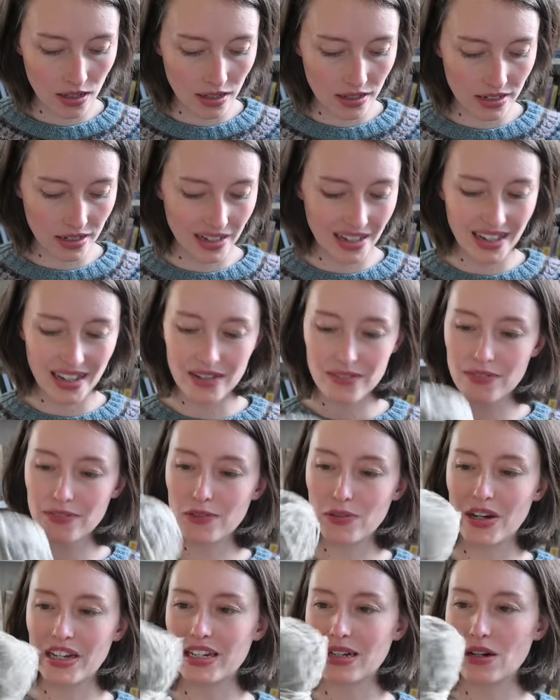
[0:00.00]
and I have
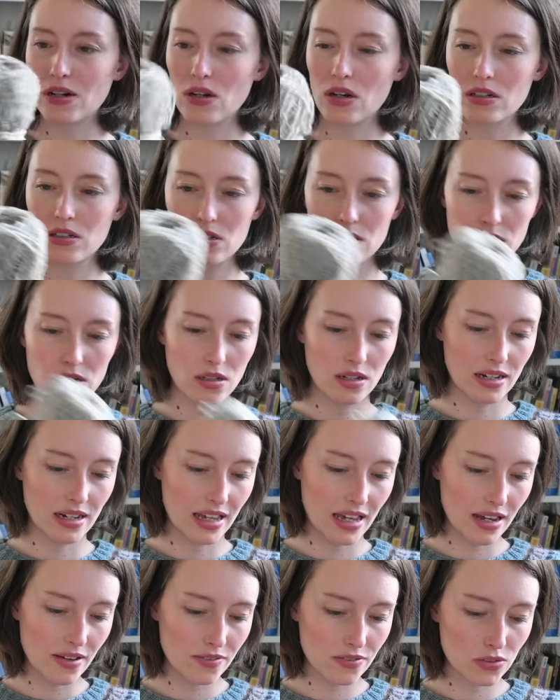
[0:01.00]
quite a lot
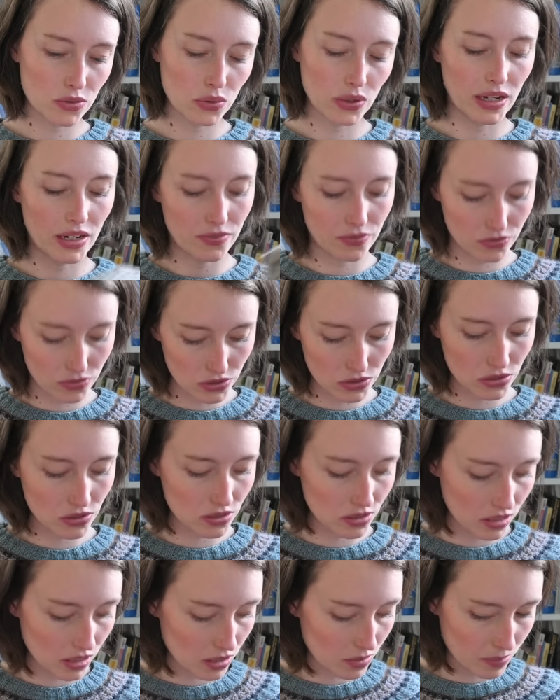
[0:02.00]
left I have to
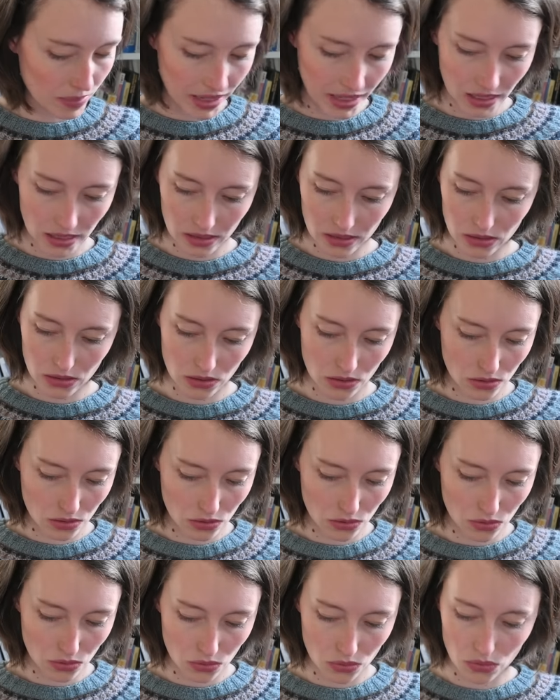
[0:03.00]
still make
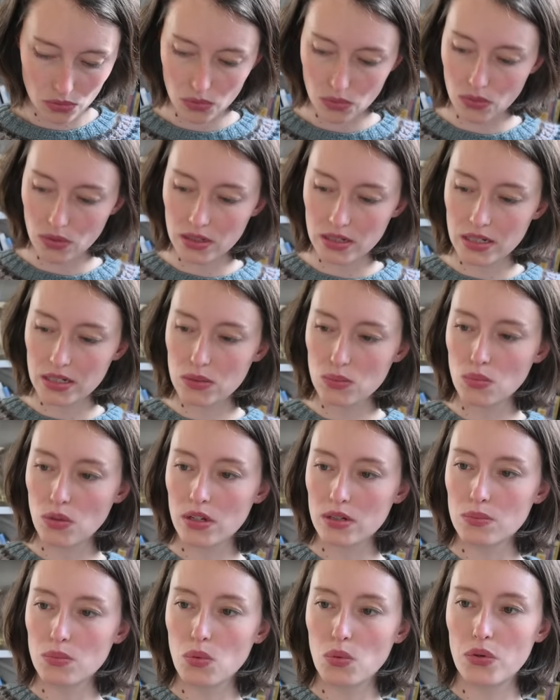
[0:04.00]
to knit
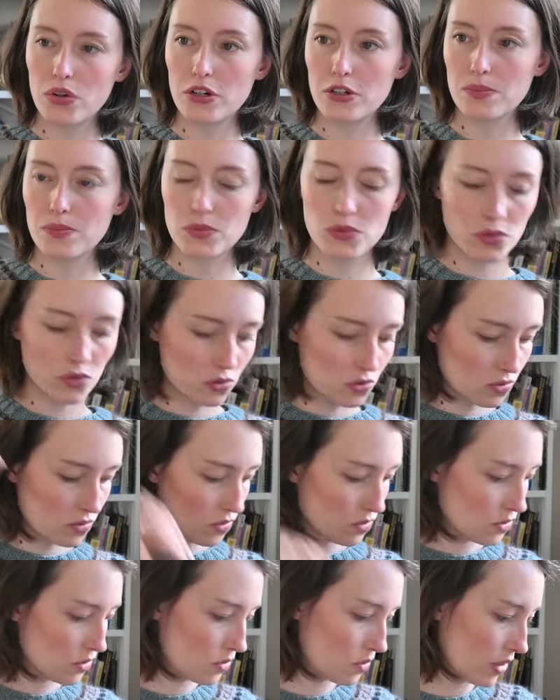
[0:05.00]
one more
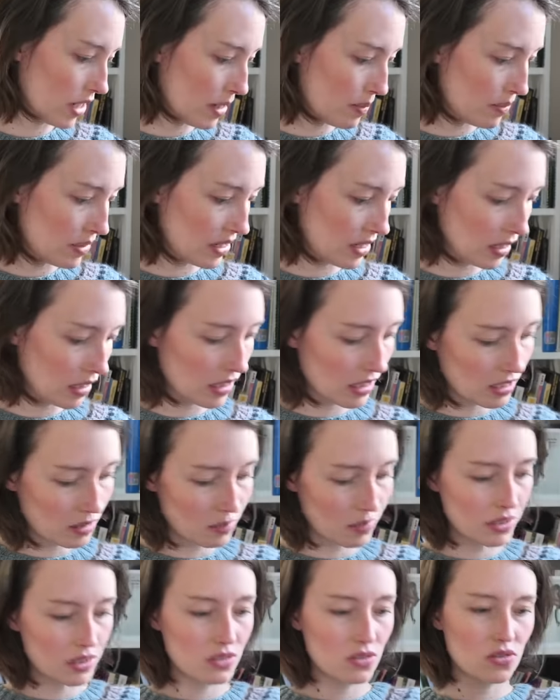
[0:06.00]
stripe a, a
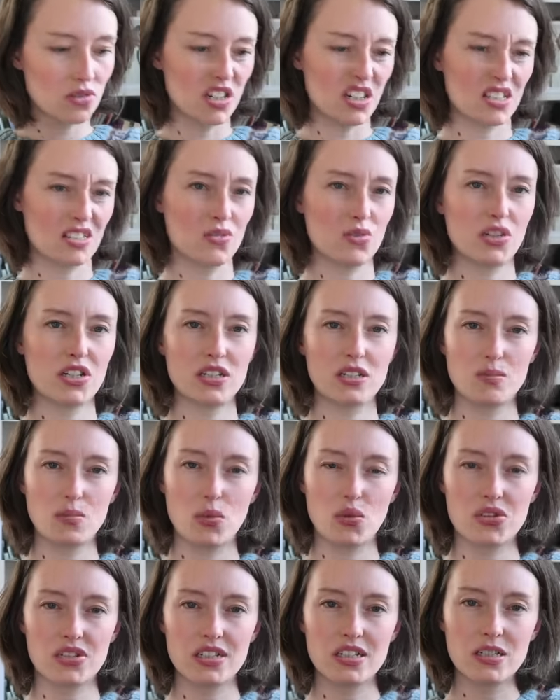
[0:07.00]
little bit like 20
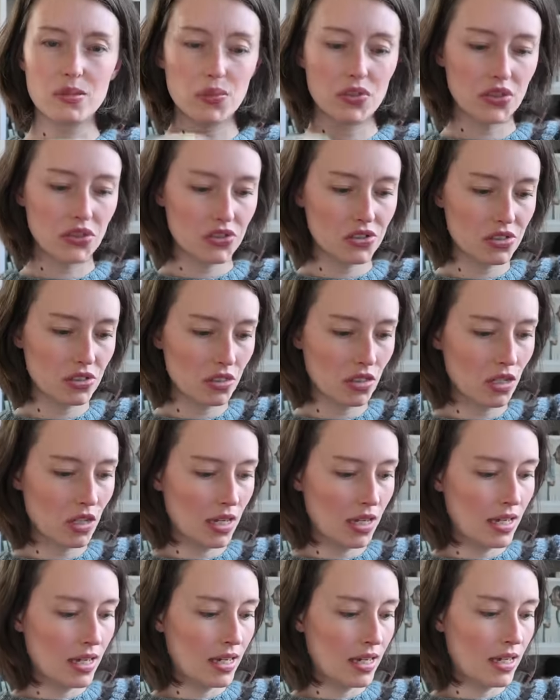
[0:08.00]
more centimeters
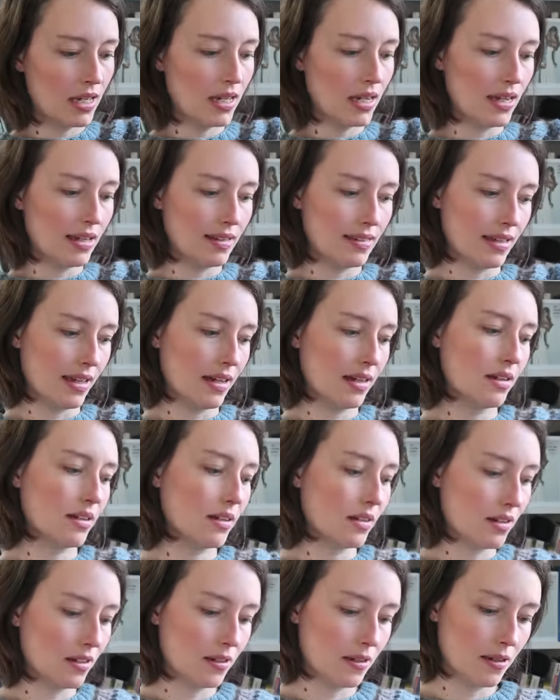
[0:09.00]
and then
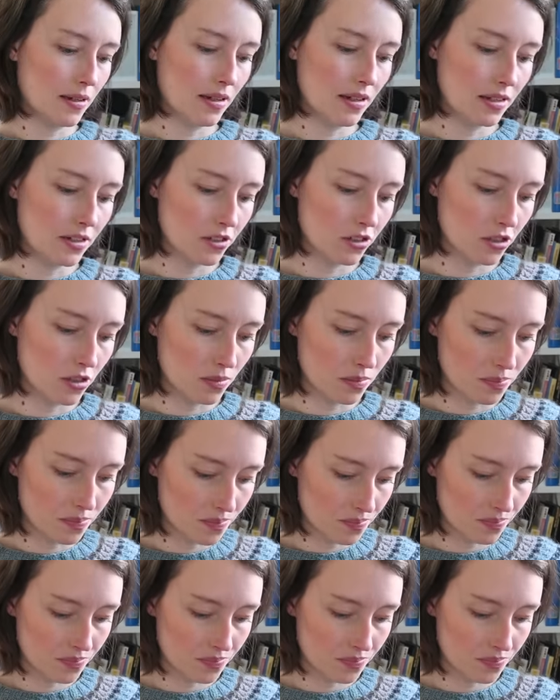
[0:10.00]
the inner